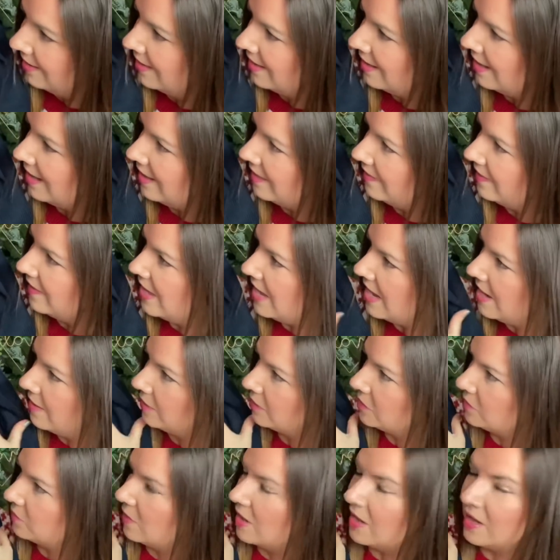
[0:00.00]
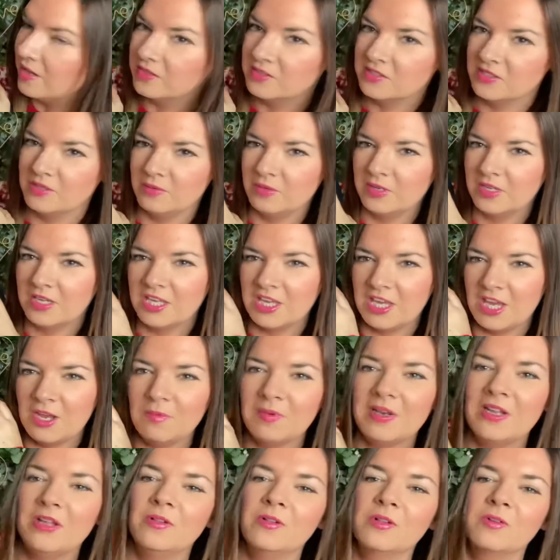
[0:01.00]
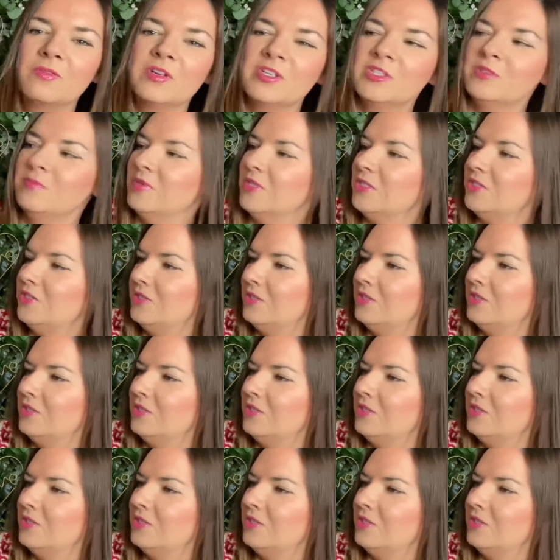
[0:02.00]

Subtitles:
and there as well. So a cute little Christmas.